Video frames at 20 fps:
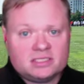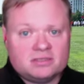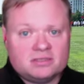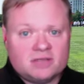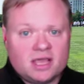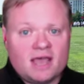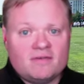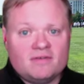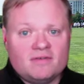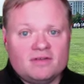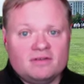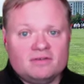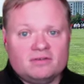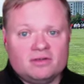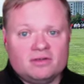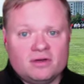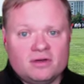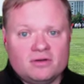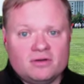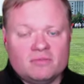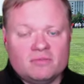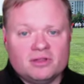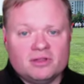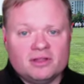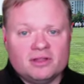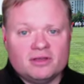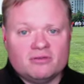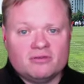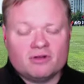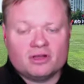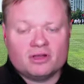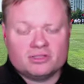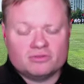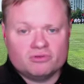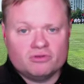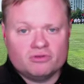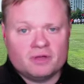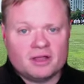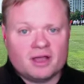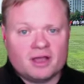They haven't, you know, completely crossed the
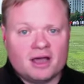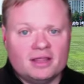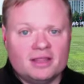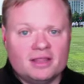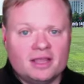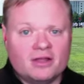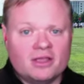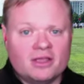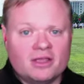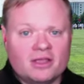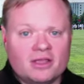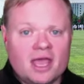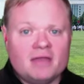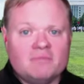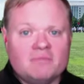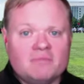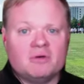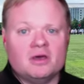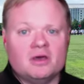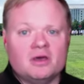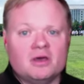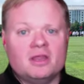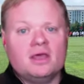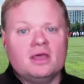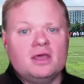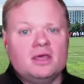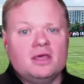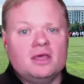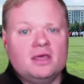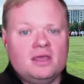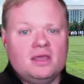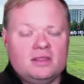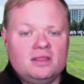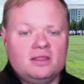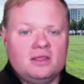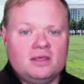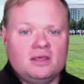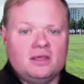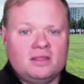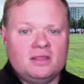Rubicon there yet, but
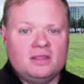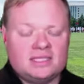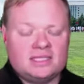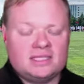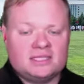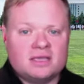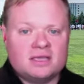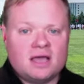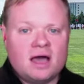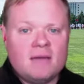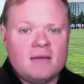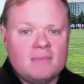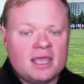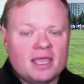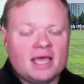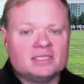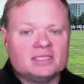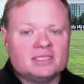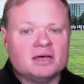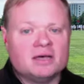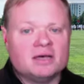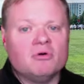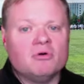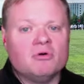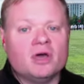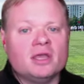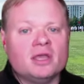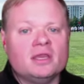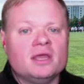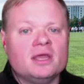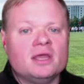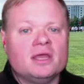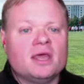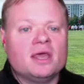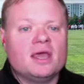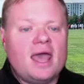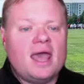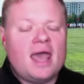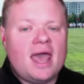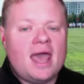that's coming at some point.
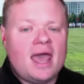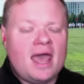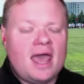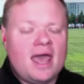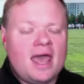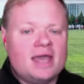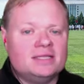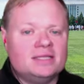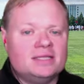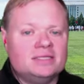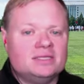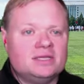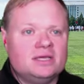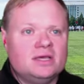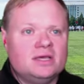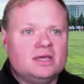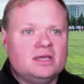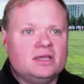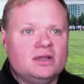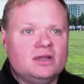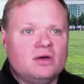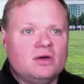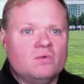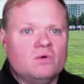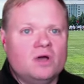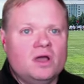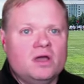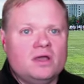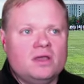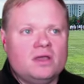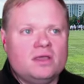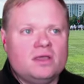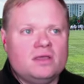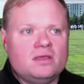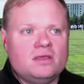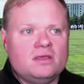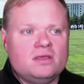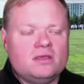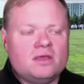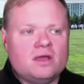And, you know,
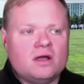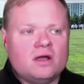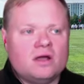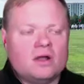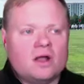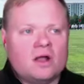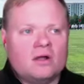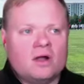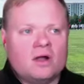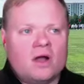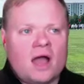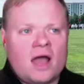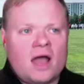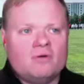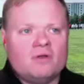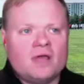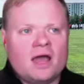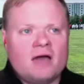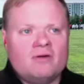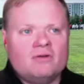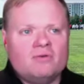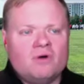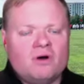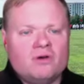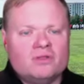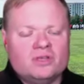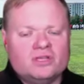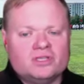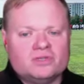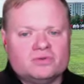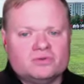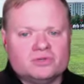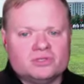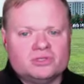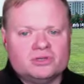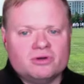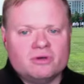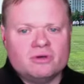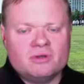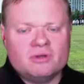how do all these schools
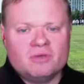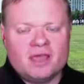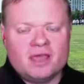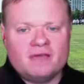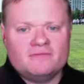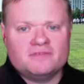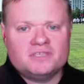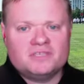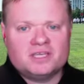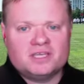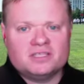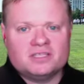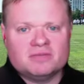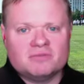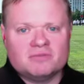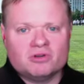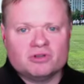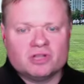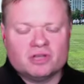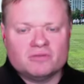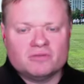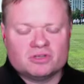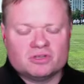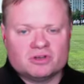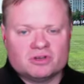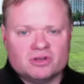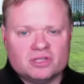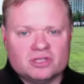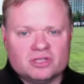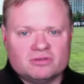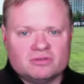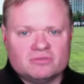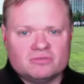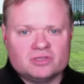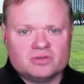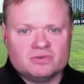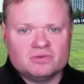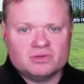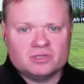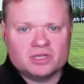do? I mean, we have seen some early returns from
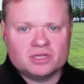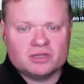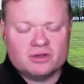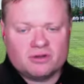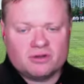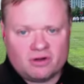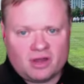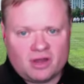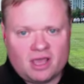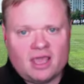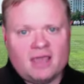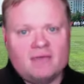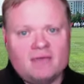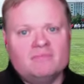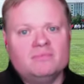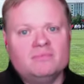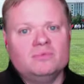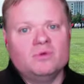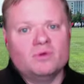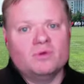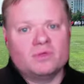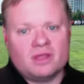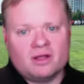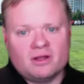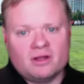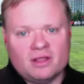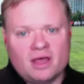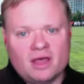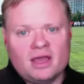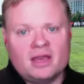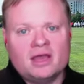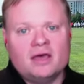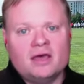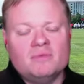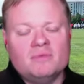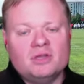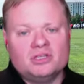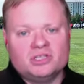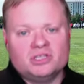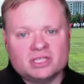schools like Notre Dame, North Carolina,
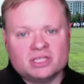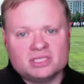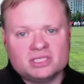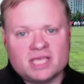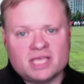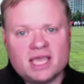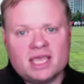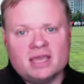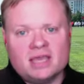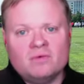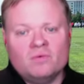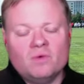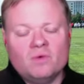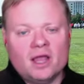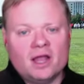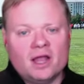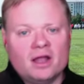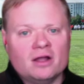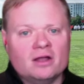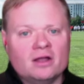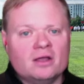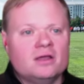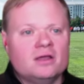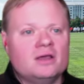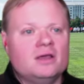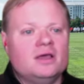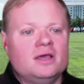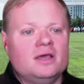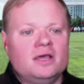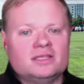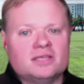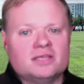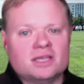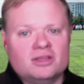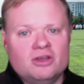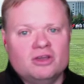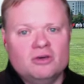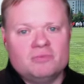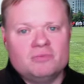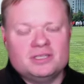Michigan State, where it's like,
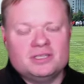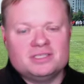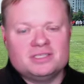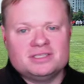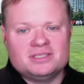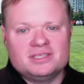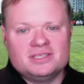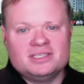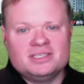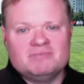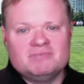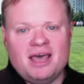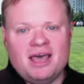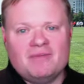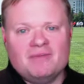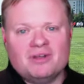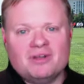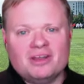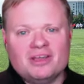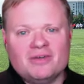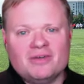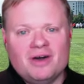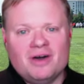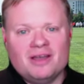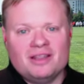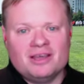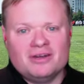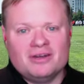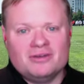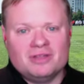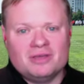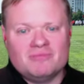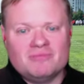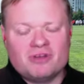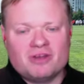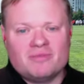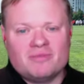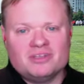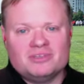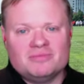nope, this is bad. We're going to go online only
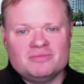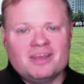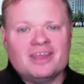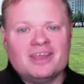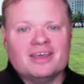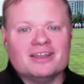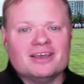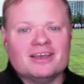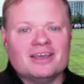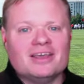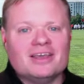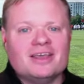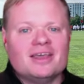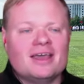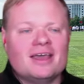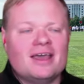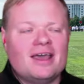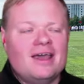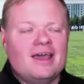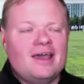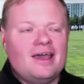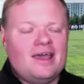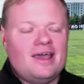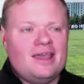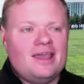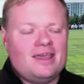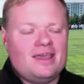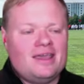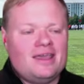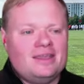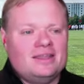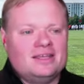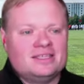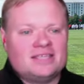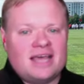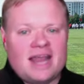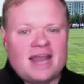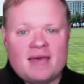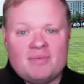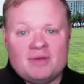pretty much immediately. Does
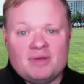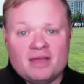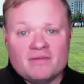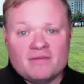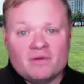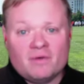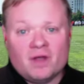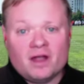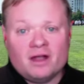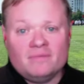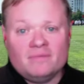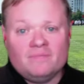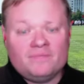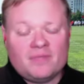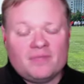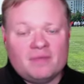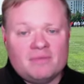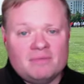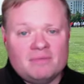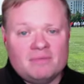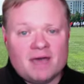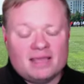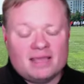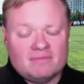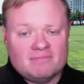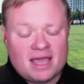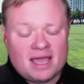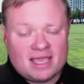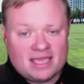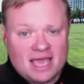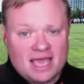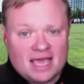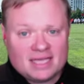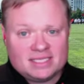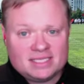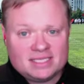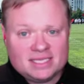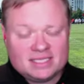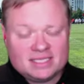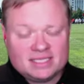that happen everywhere? I mean, my
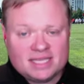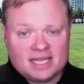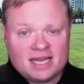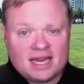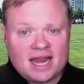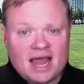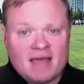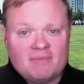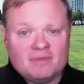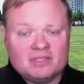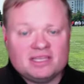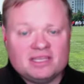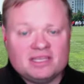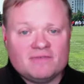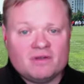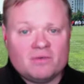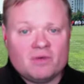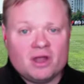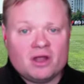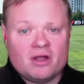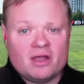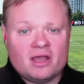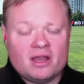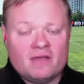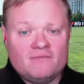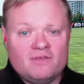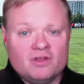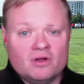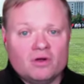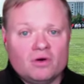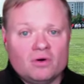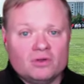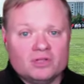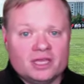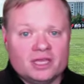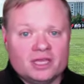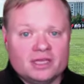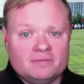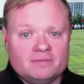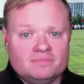guess is that it happens everywhere. And if you're
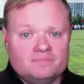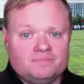holding